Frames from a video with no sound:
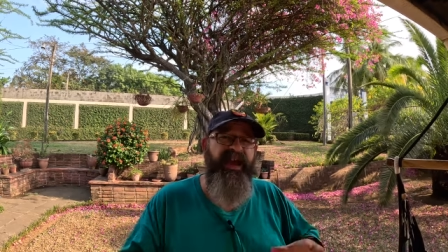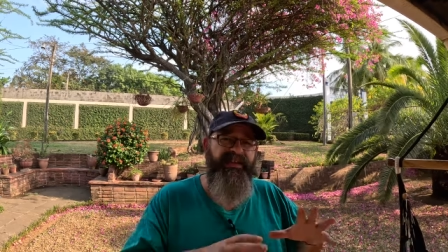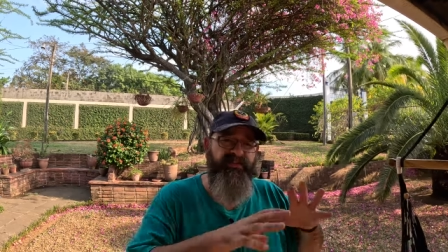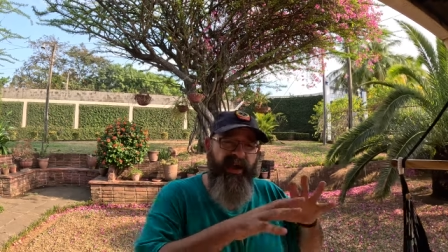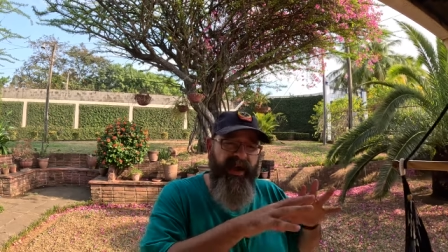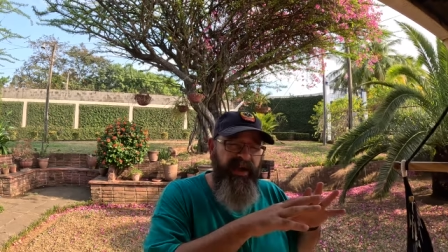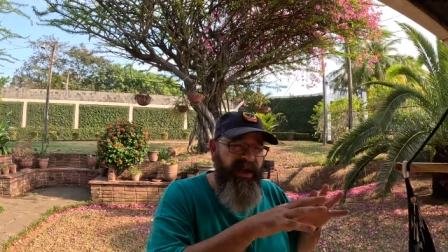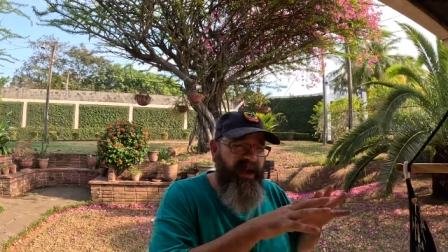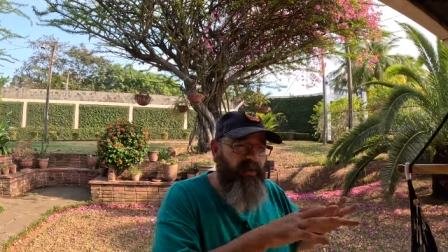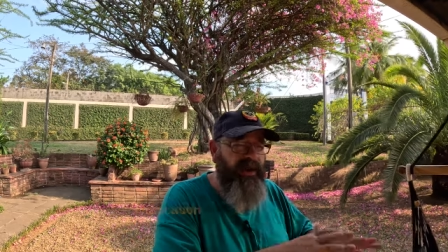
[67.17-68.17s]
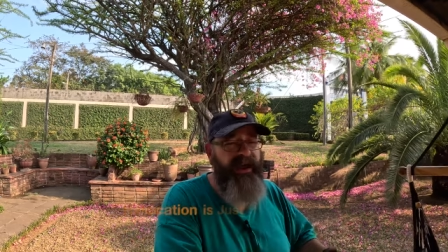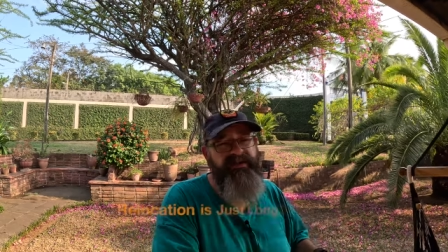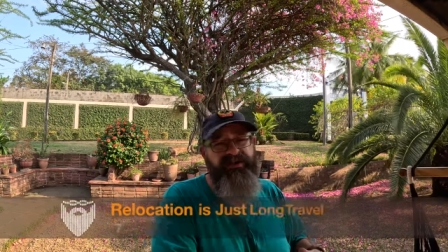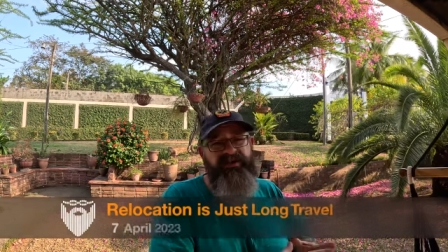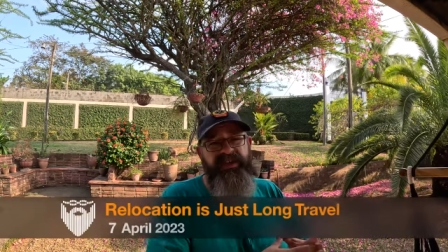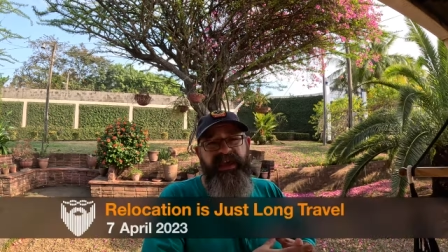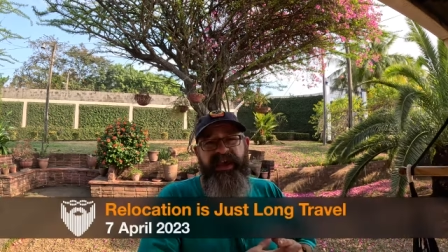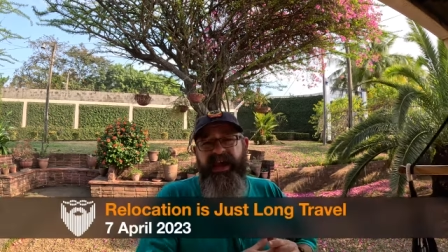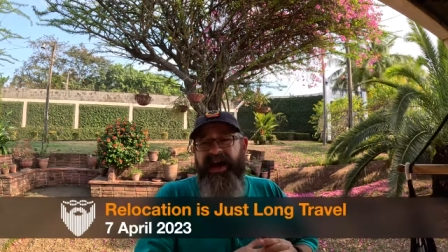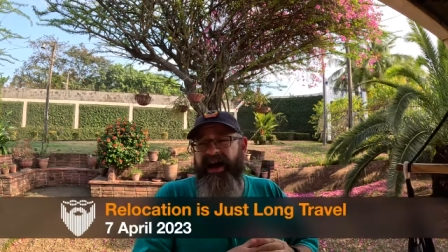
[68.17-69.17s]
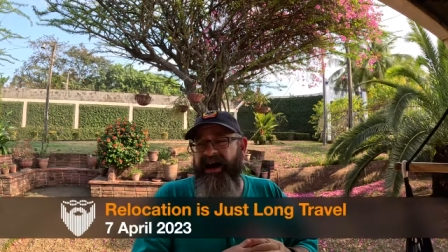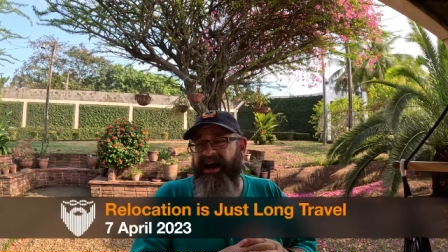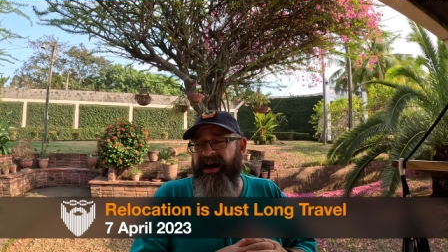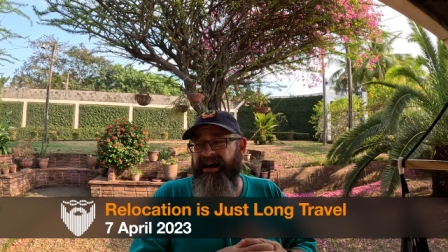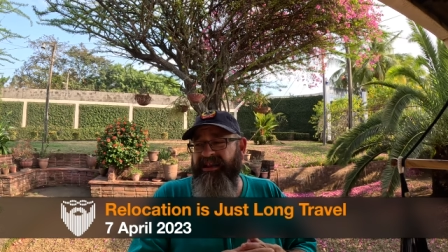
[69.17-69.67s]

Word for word: hence why went out to the uh,